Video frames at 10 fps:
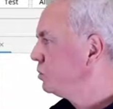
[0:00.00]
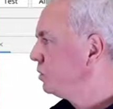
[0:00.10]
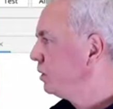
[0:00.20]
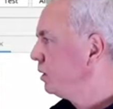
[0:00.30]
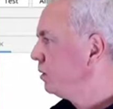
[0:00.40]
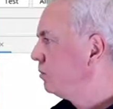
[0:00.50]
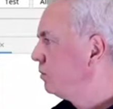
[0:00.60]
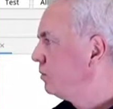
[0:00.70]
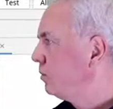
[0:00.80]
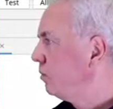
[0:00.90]

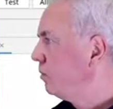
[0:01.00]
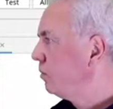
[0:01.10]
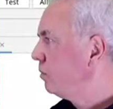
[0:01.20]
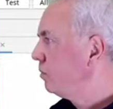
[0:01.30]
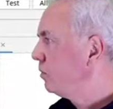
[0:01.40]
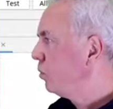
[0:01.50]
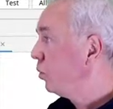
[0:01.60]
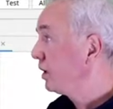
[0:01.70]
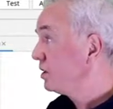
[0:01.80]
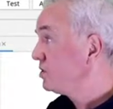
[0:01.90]
um,
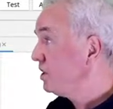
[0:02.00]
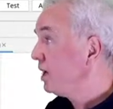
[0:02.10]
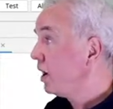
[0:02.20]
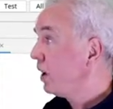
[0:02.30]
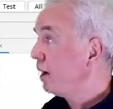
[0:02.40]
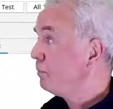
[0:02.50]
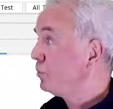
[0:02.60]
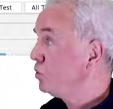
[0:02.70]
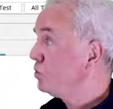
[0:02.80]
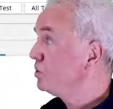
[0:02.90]
what I see now, I'm
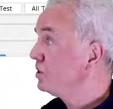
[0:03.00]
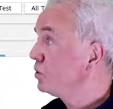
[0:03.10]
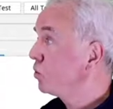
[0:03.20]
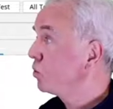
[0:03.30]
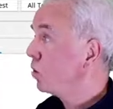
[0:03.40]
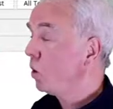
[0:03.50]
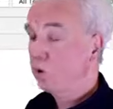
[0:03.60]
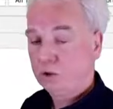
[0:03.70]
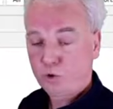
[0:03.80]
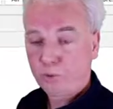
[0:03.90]
using the
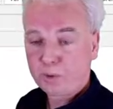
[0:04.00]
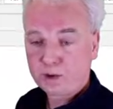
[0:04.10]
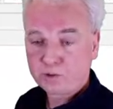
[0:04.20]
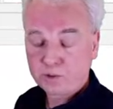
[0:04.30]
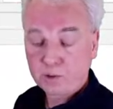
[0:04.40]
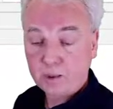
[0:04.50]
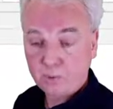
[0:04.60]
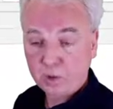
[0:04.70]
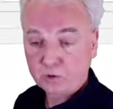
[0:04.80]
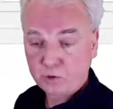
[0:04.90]
wrong comparison.
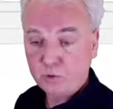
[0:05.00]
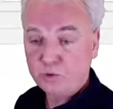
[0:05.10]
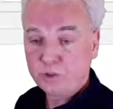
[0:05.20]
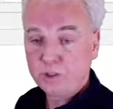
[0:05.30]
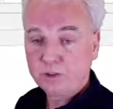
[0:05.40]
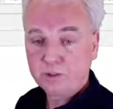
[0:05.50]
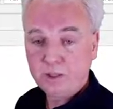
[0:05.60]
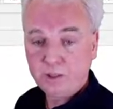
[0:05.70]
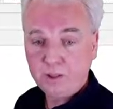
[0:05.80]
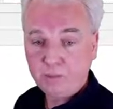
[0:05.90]
I'm not using
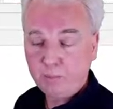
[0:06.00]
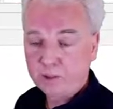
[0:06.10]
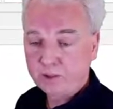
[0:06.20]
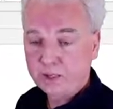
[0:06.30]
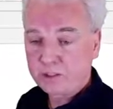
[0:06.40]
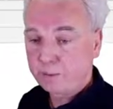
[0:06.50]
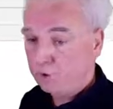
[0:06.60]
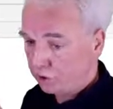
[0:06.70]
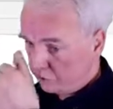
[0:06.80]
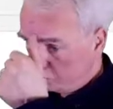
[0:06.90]
in in my test. I'm
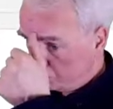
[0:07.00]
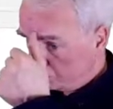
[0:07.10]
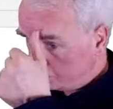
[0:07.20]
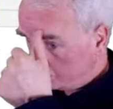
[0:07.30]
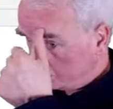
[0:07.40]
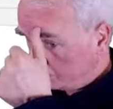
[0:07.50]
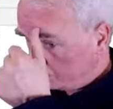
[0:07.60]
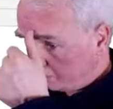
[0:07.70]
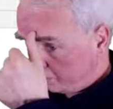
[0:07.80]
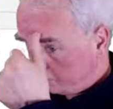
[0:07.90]
not using
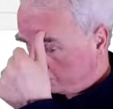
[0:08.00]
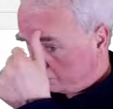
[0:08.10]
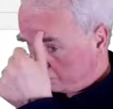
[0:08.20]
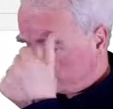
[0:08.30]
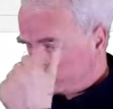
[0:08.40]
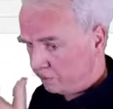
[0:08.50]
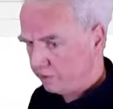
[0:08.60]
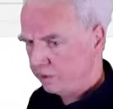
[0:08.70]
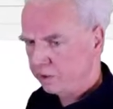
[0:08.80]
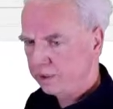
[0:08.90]
the, the
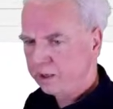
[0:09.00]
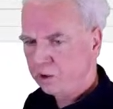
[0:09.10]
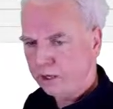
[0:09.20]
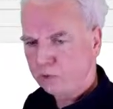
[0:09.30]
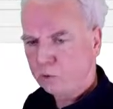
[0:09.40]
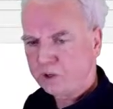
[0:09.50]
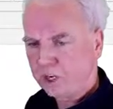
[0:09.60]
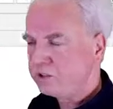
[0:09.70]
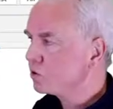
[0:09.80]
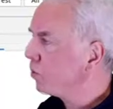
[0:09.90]
ignore
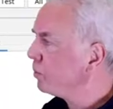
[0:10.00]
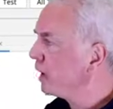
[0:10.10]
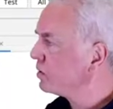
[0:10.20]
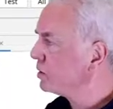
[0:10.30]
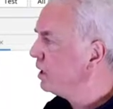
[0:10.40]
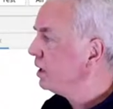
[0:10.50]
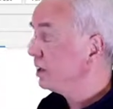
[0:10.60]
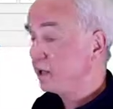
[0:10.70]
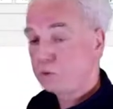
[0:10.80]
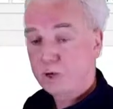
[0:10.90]
case comparison,
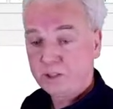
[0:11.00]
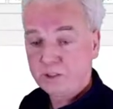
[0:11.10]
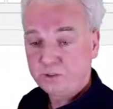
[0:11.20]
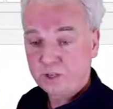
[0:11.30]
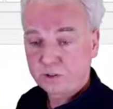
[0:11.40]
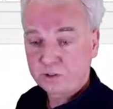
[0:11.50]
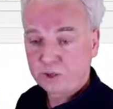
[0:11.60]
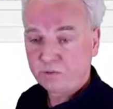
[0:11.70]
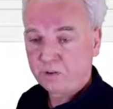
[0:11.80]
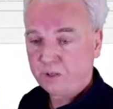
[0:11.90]
and that's why these tests
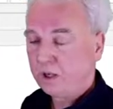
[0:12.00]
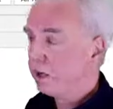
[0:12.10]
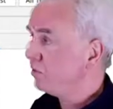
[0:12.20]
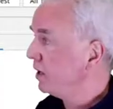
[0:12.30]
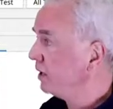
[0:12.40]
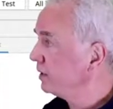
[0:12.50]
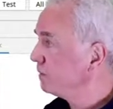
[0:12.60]
are, fa are failing.